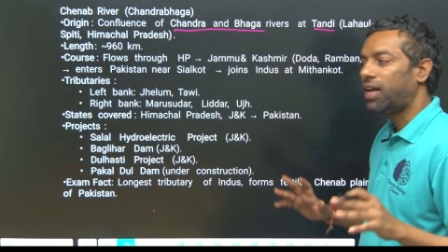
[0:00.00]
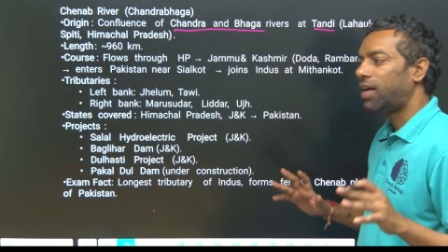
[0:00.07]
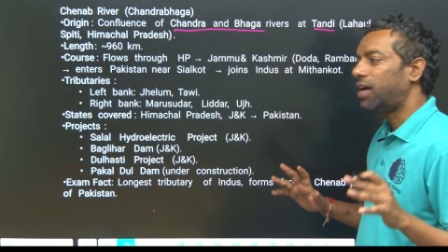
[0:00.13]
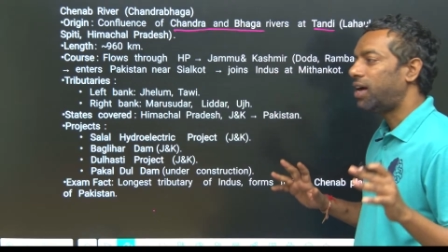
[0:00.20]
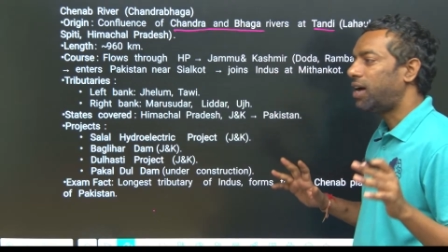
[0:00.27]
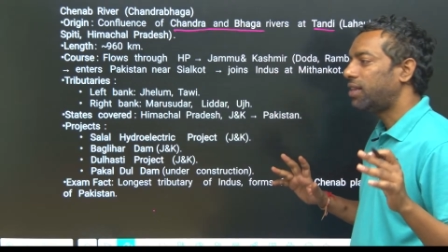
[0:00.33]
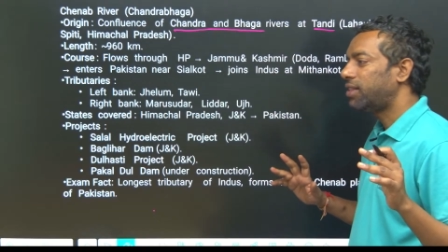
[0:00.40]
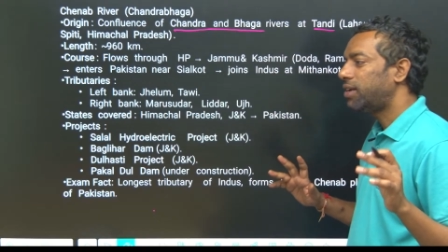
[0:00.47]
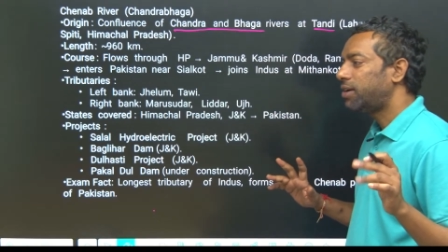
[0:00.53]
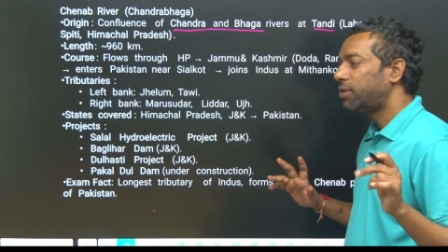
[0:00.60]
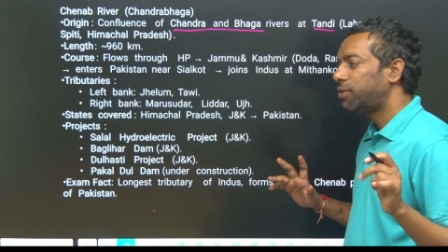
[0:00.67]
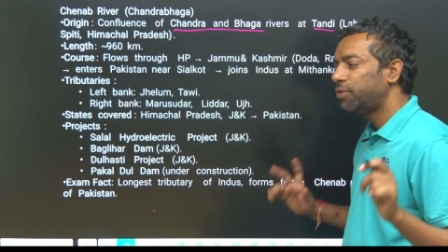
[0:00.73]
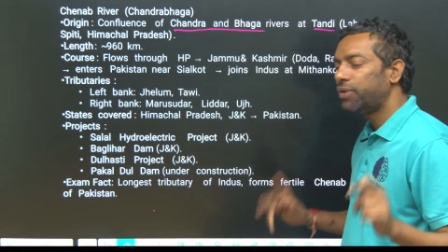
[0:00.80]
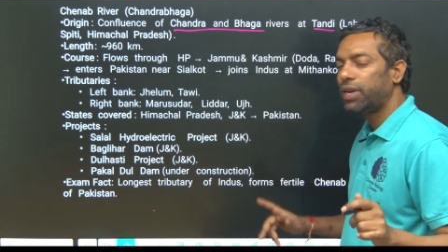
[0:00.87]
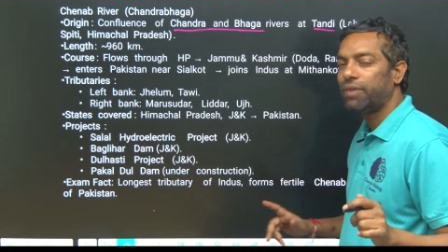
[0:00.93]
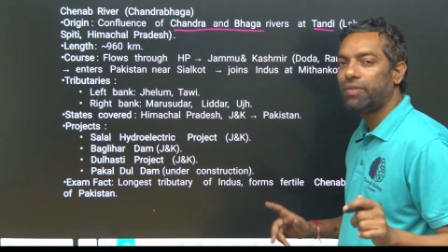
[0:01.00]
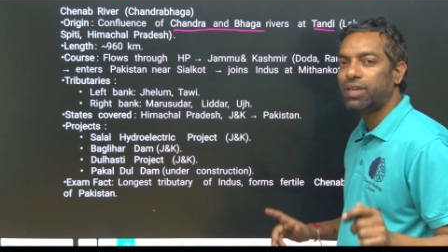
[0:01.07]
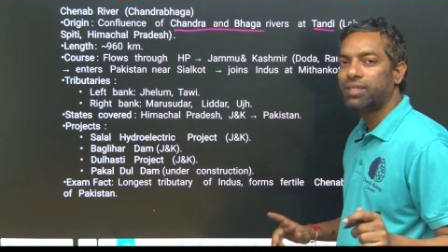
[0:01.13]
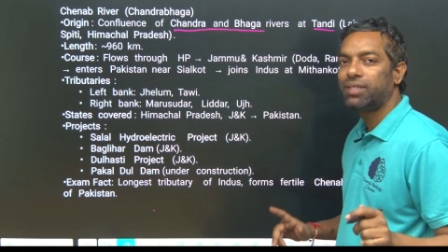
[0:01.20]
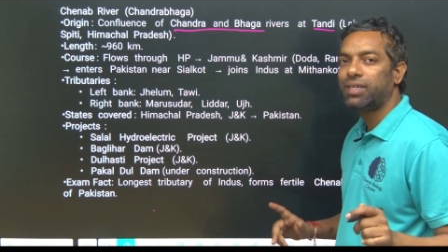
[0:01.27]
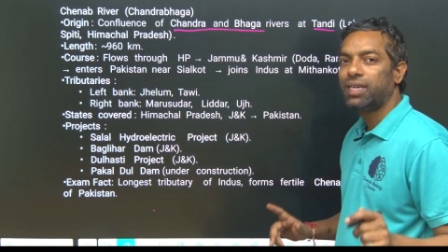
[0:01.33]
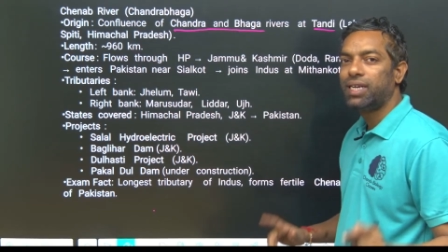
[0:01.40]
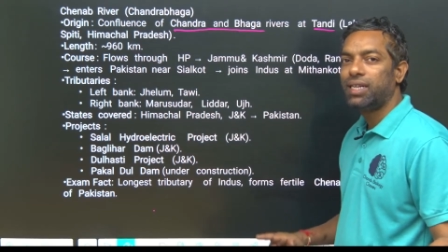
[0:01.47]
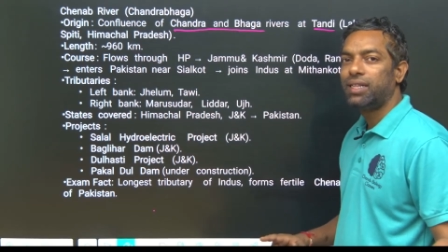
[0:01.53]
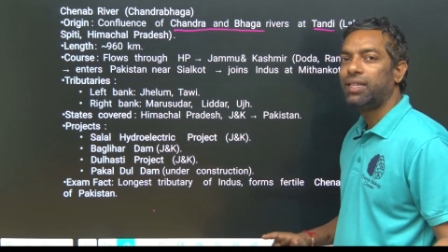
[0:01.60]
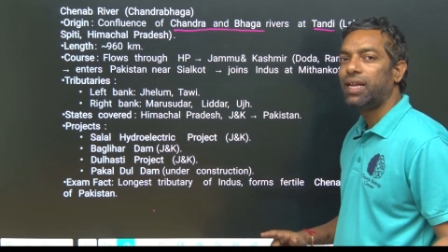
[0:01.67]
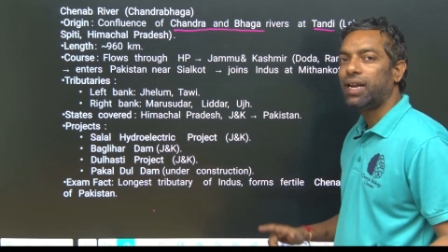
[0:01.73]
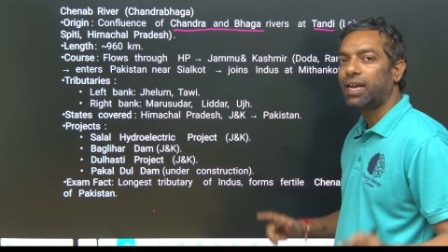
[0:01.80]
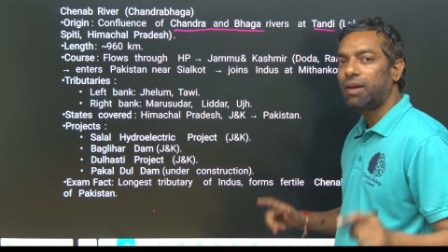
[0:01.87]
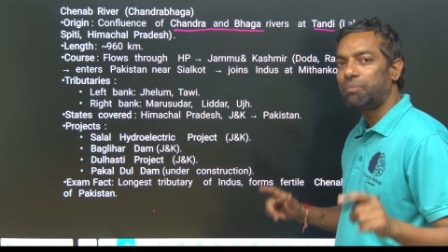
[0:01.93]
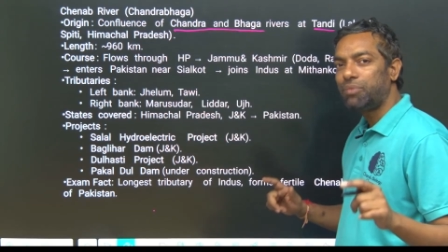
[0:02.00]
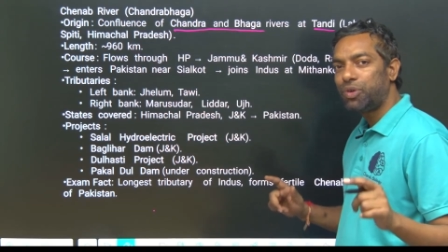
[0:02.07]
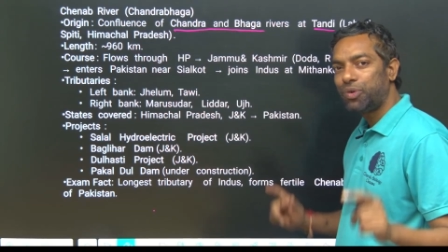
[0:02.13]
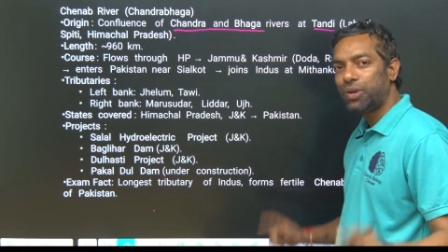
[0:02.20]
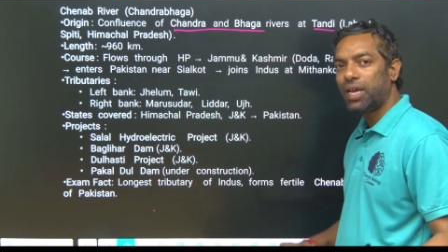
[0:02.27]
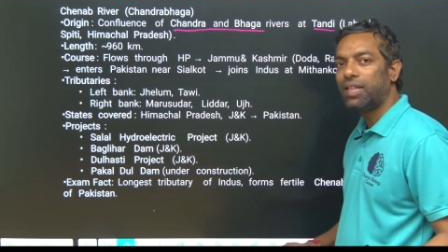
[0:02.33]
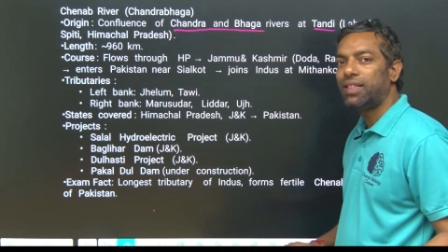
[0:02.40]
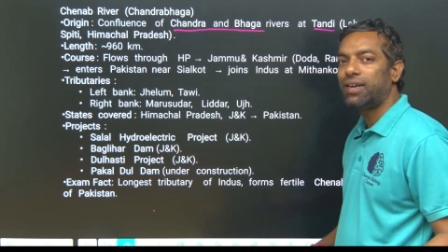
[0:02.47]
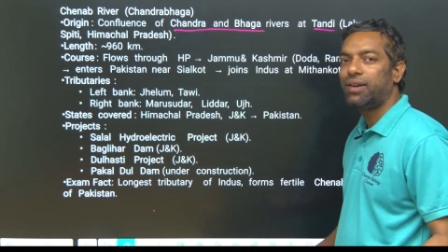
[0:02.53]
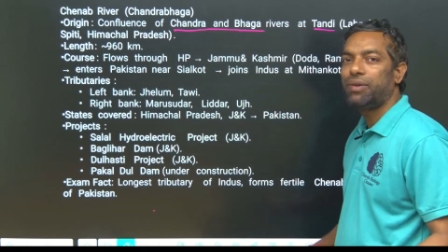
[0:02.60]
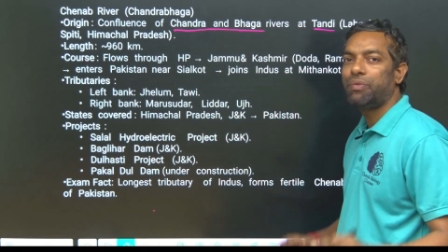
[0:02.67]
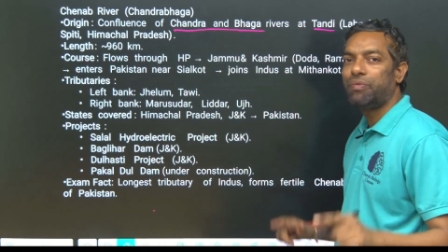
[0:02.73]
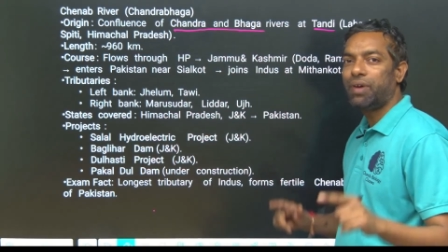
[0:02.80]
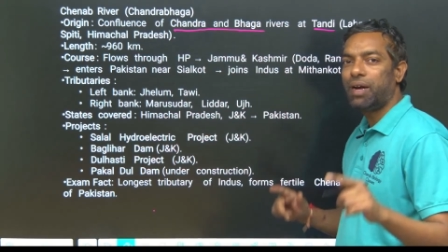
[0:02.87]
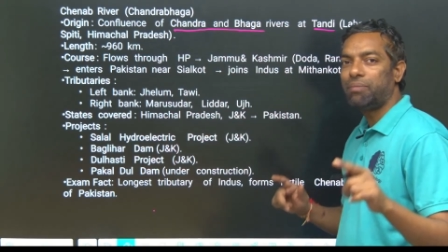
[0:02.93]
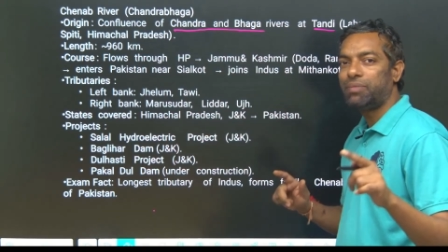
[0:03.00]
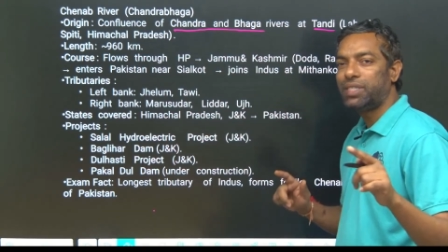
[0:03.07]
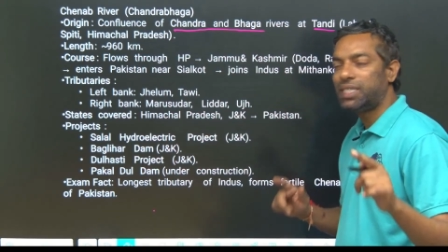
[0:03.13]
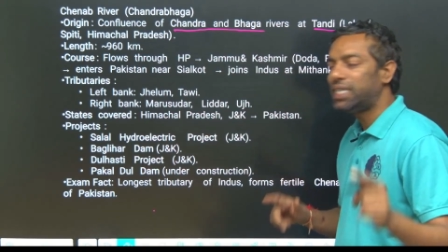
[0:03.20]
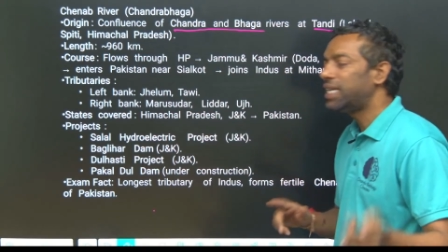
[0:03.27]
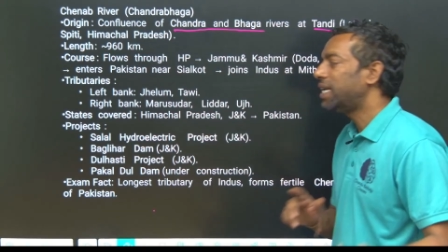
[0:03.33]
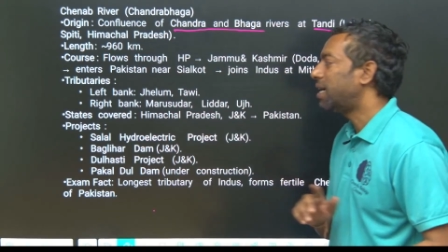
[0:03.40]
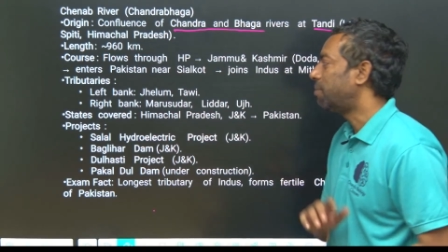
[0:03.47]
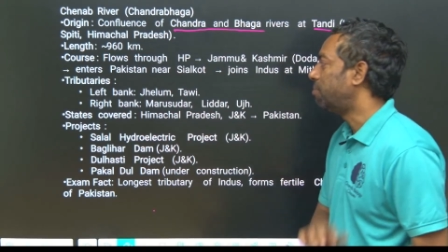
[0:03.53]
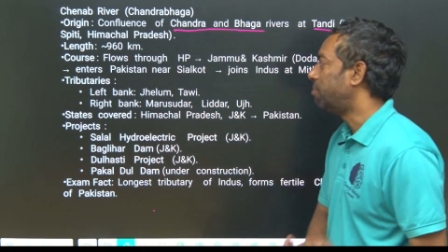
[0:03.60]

are the two rivers. They come together to form Chenab.